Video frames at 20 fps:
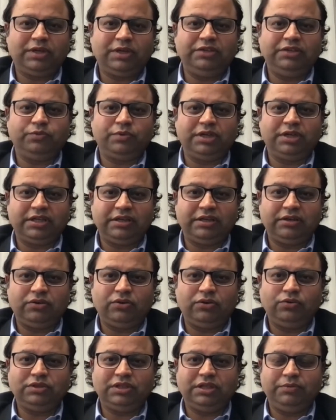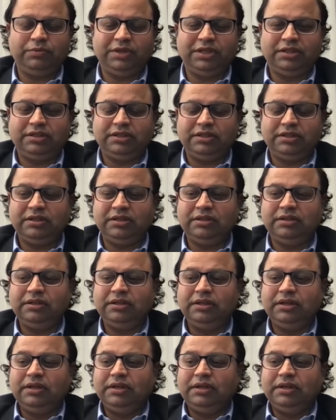One is working closely with uh,